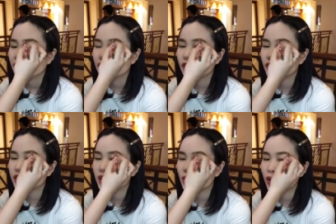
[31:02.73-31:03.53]
This is the
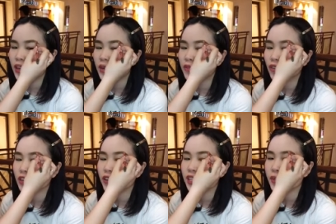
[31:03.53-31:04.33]
first time I'm wearing
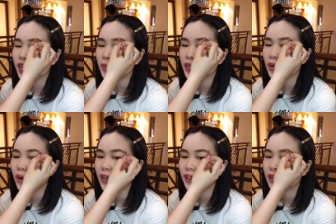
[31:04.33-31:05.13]
full face makeup in a
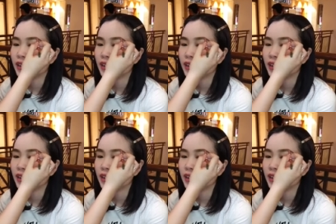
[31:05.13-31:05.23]
while.